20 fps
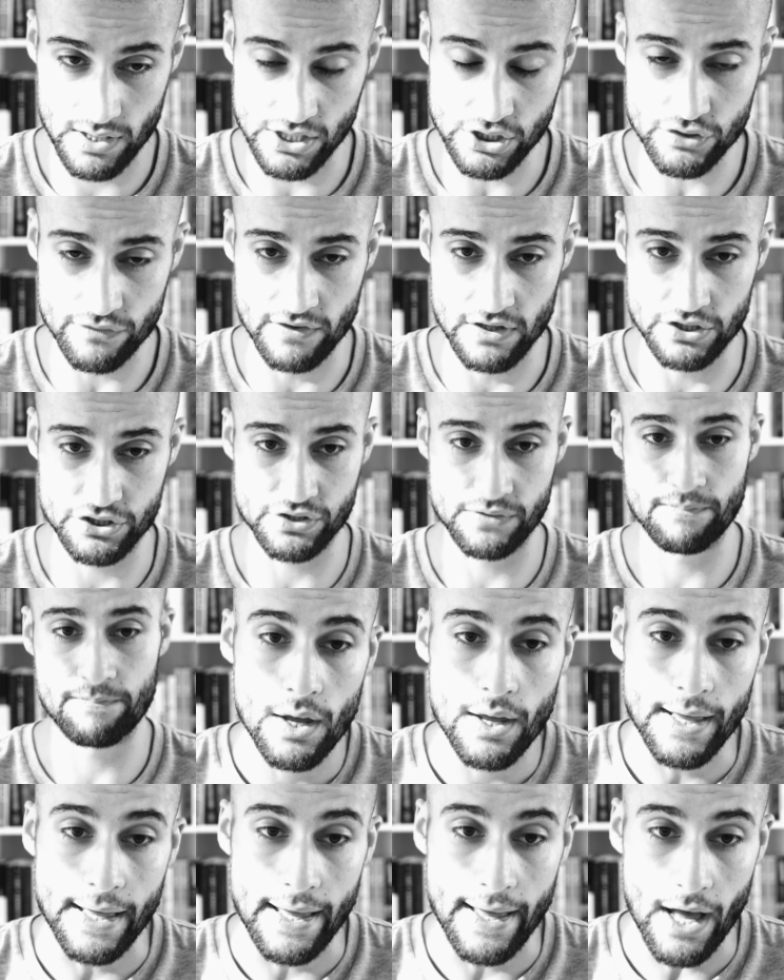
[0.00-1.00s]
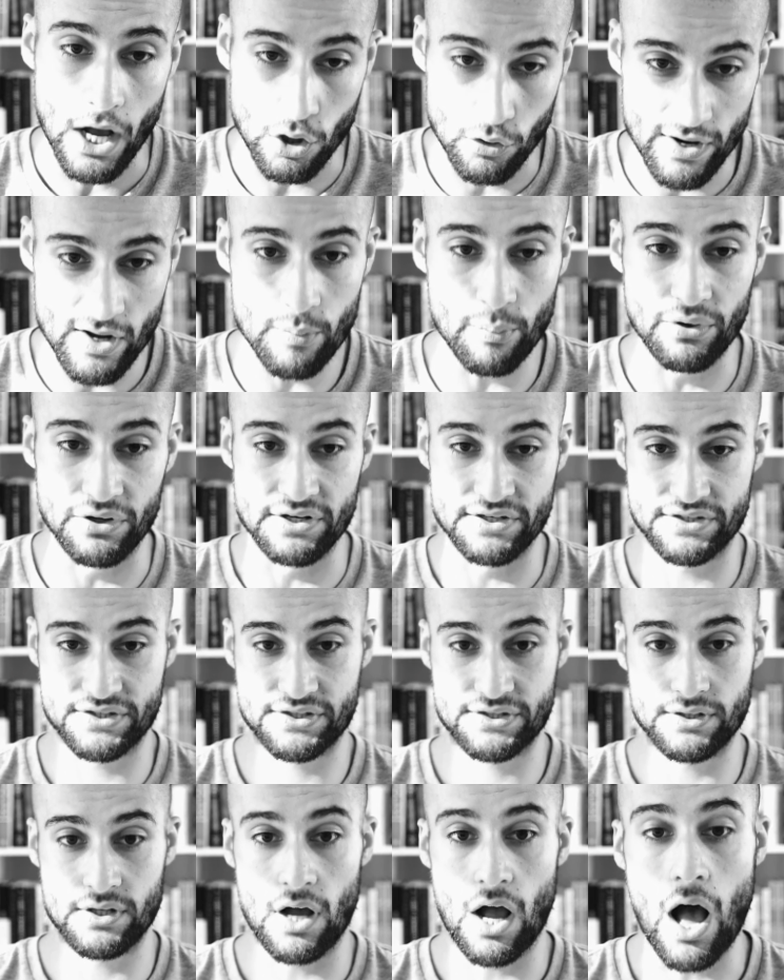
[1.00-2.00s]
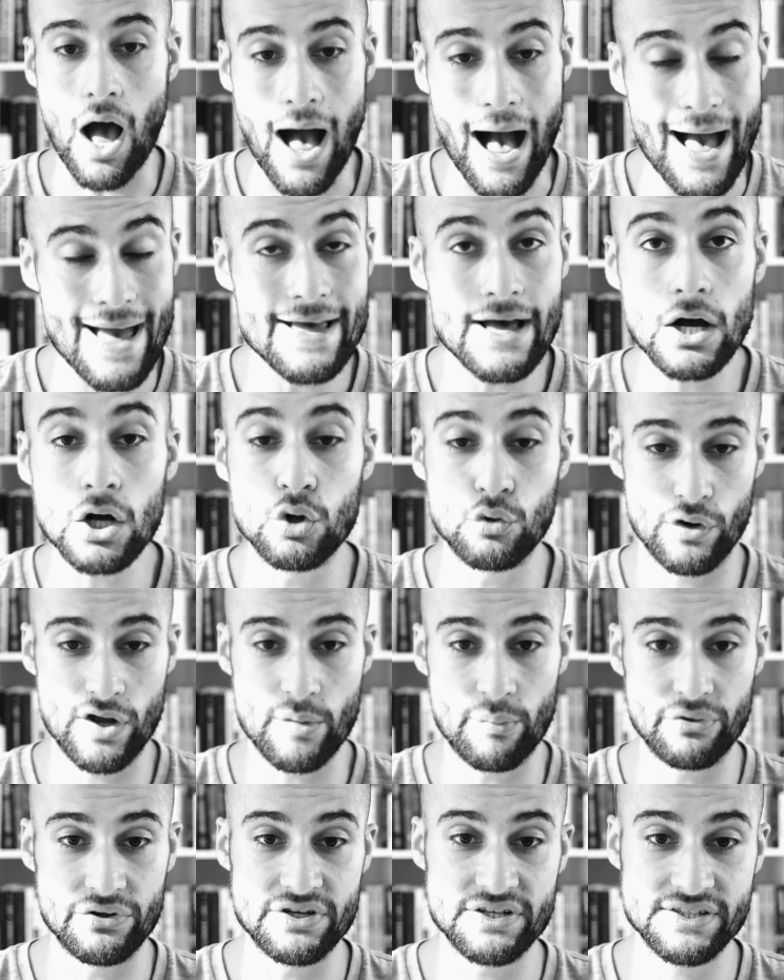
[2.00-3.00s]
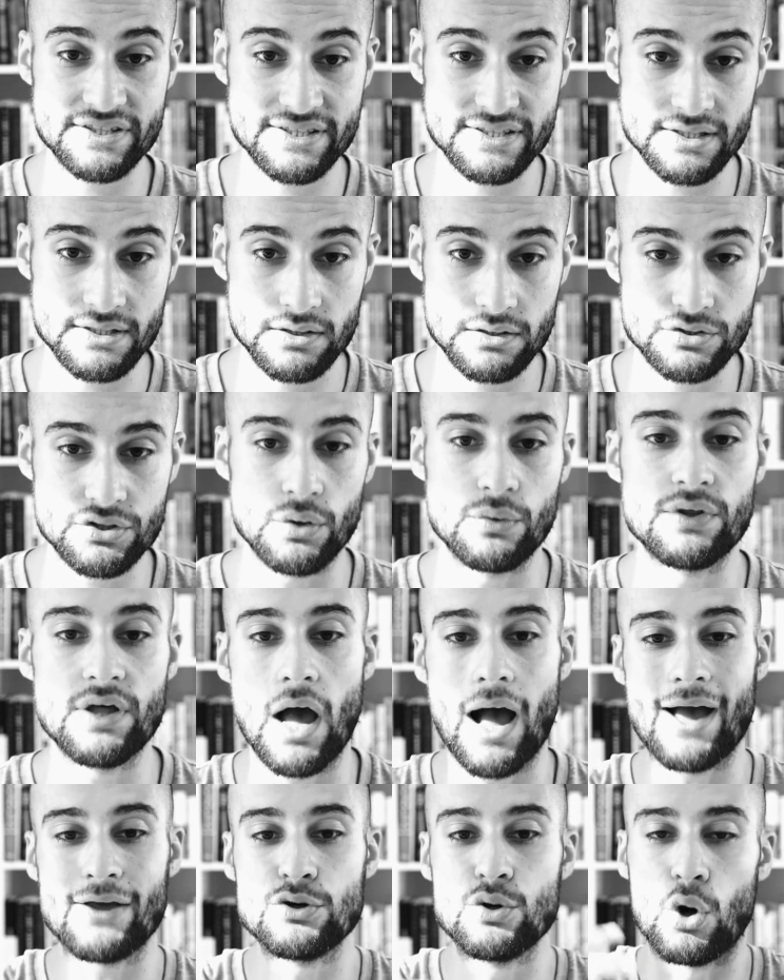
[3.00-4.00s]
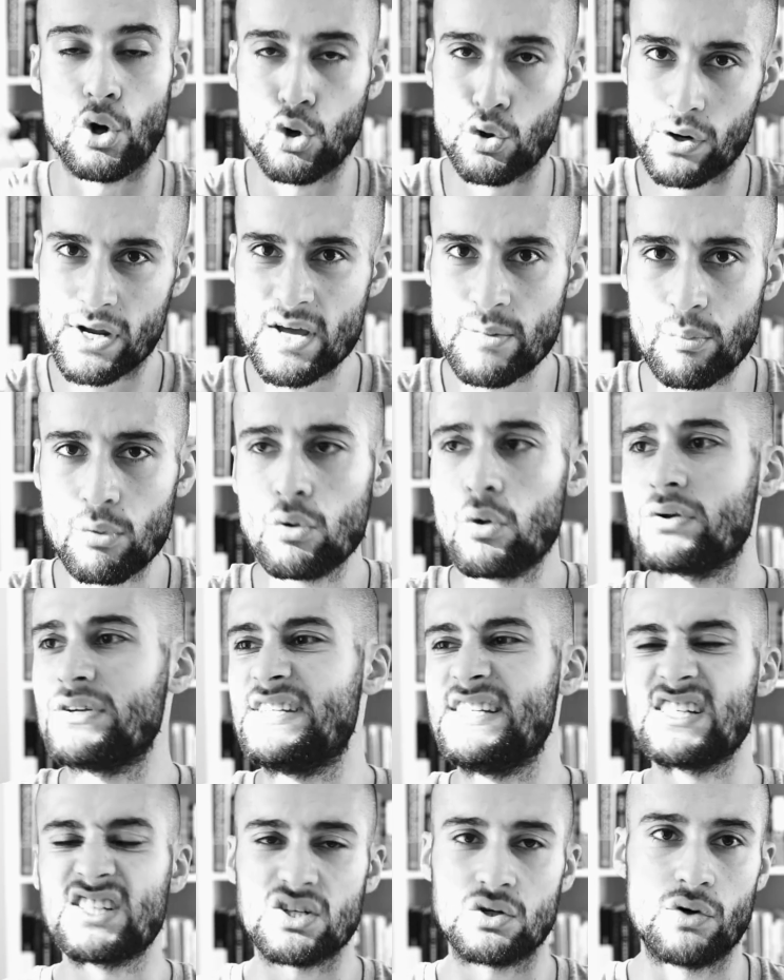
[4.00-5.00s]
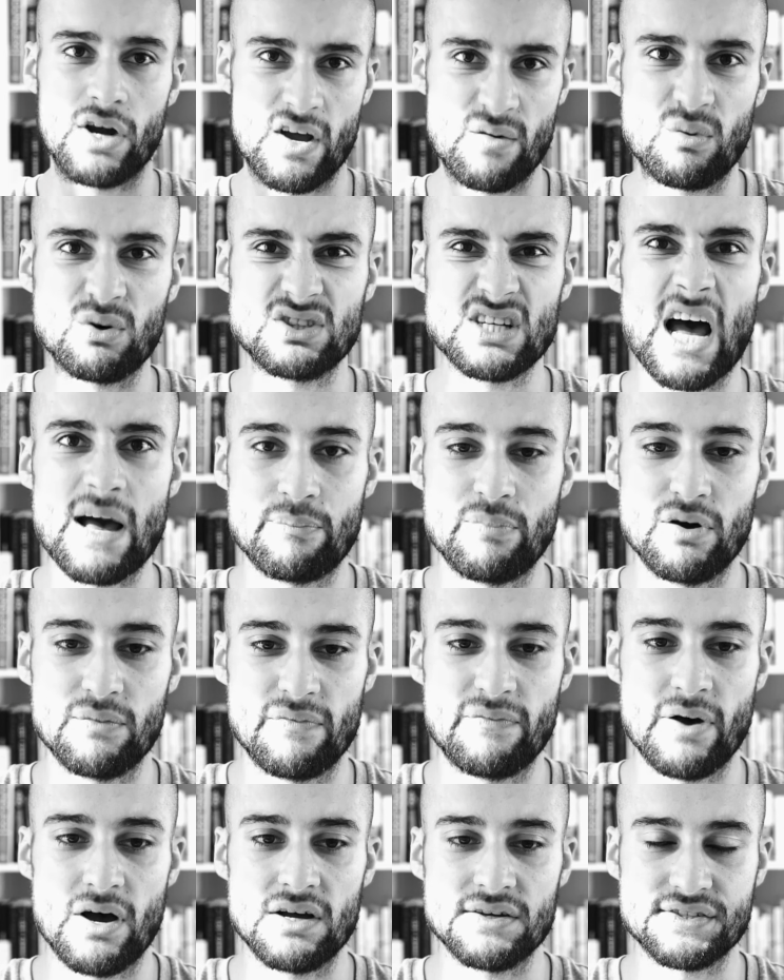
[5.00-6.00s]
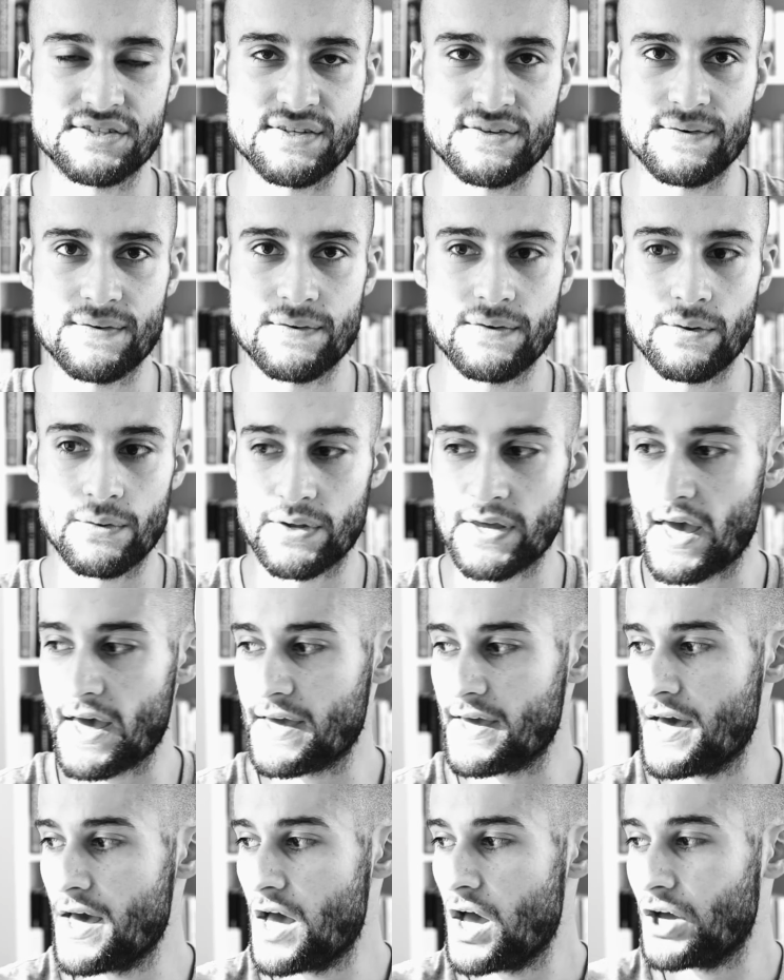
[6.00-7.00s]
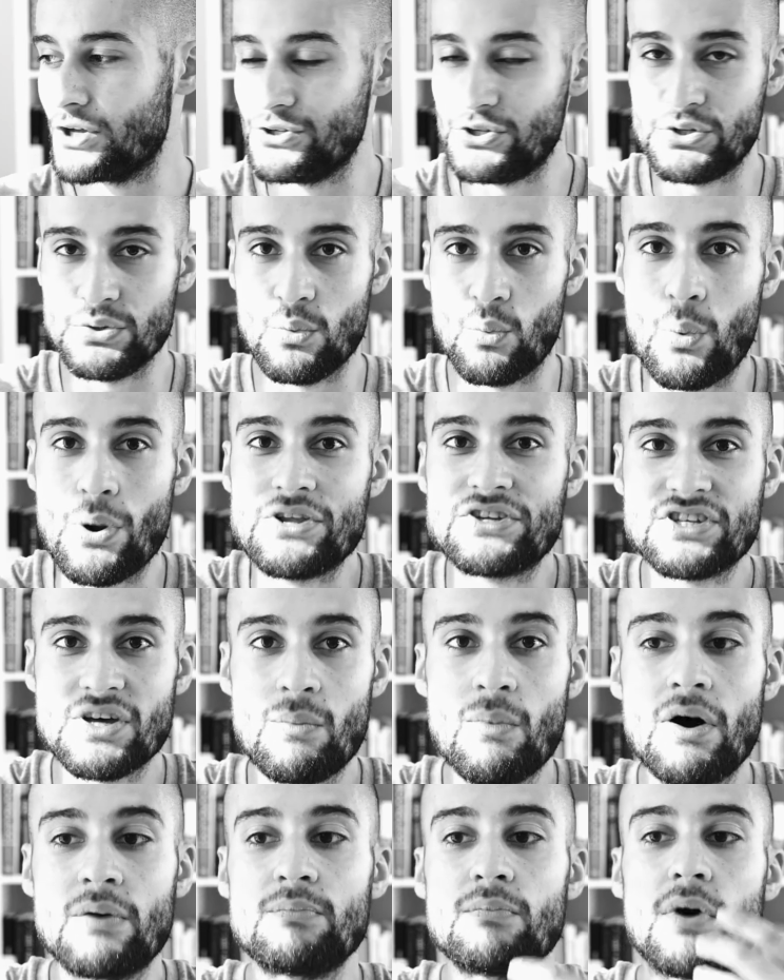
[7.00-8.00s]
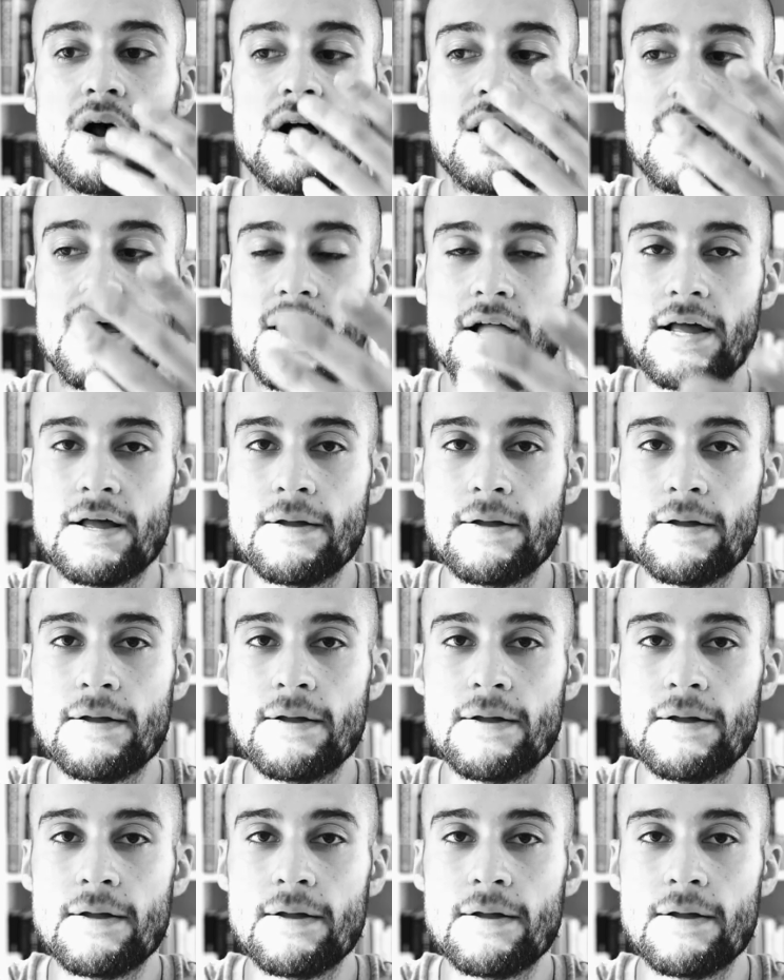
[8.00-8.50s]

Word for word: Introversion. Agreeableness. Higher agreeableness. So, are you agreeable or disagreeable type of person? Okay. When someone uh,